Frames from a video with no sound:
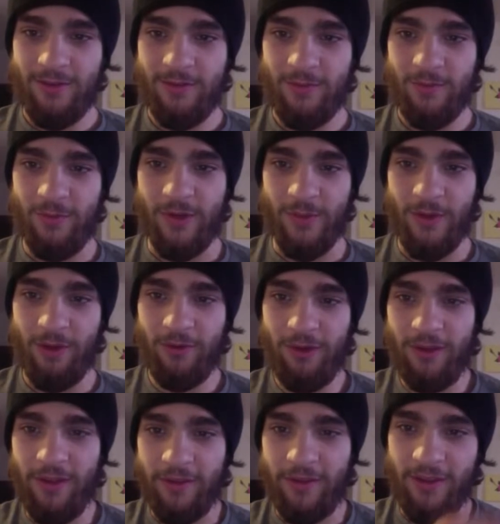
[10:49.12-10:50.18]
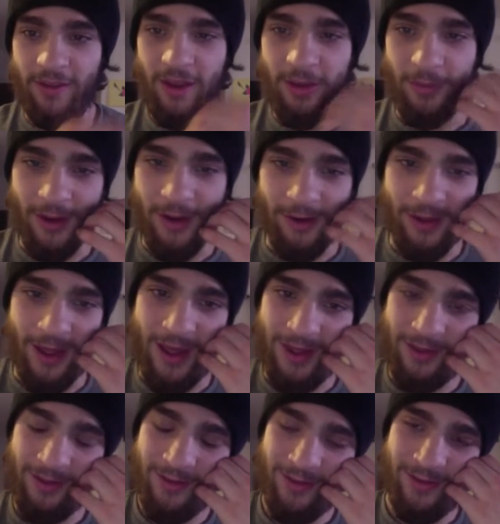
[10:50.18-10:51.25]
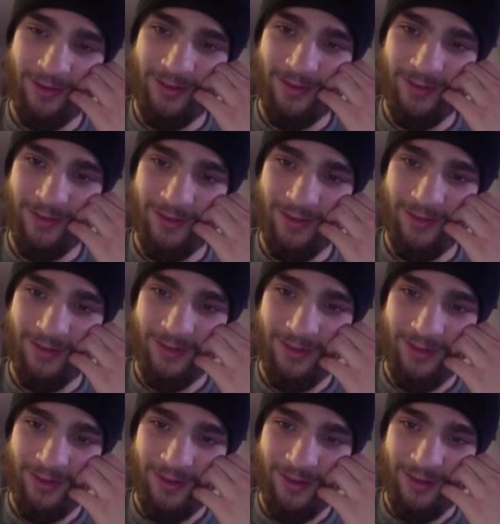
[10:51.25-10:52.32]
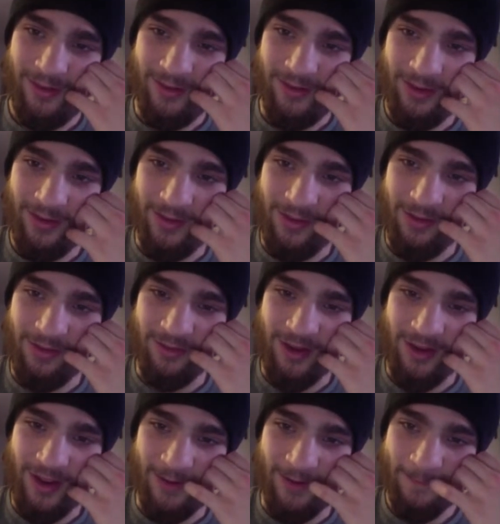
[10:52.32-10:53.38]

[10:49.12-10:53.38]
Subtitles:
but I'm not really a setup kind of guy. Not in this gem.